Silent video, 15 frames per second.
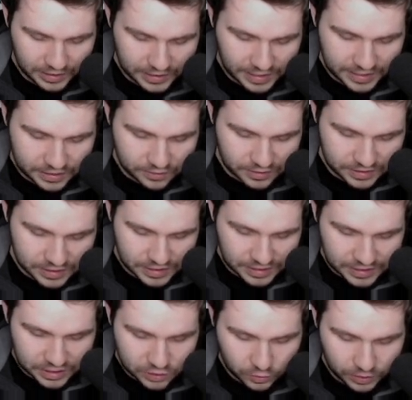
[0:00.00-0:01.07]
As you can see,
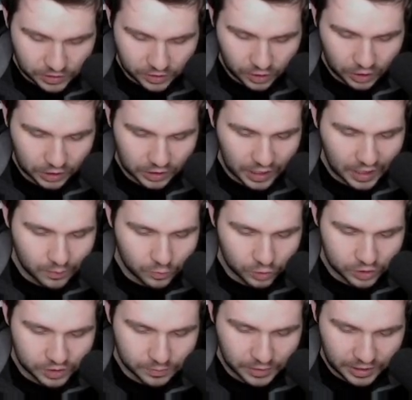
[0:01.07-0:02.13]
he's doing a lot more
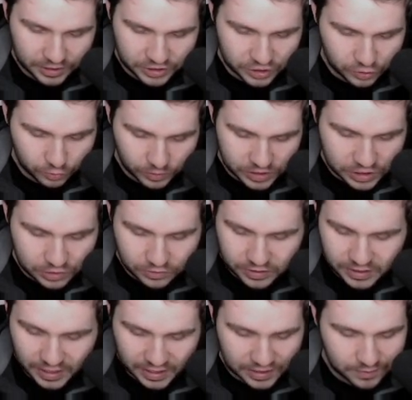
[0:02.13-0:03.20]
damage, so once you
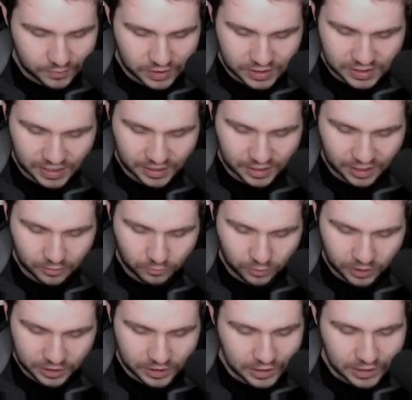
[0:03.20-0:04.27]
get him to Zenkai
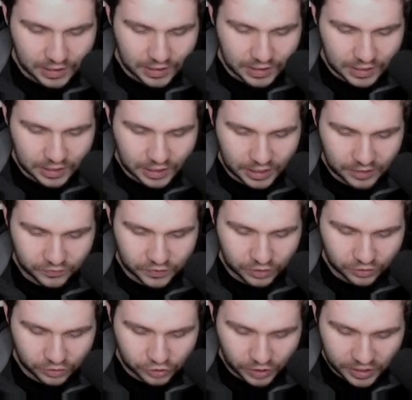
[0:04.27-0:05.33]
1, if
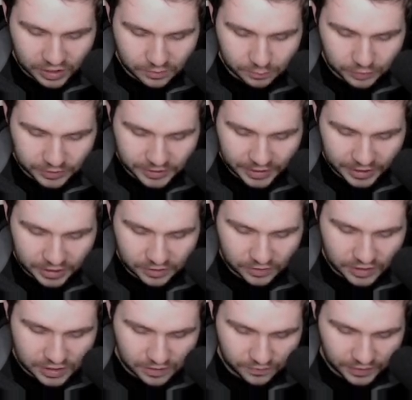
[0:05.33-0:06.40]
you're trying to complete any of
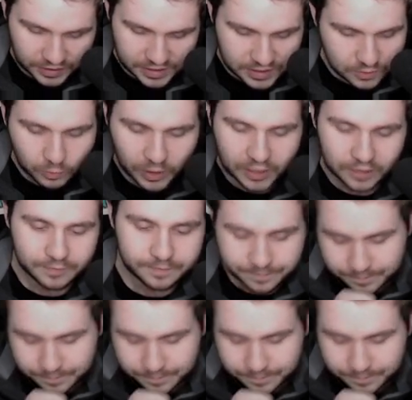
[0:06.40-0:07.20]
these events, well,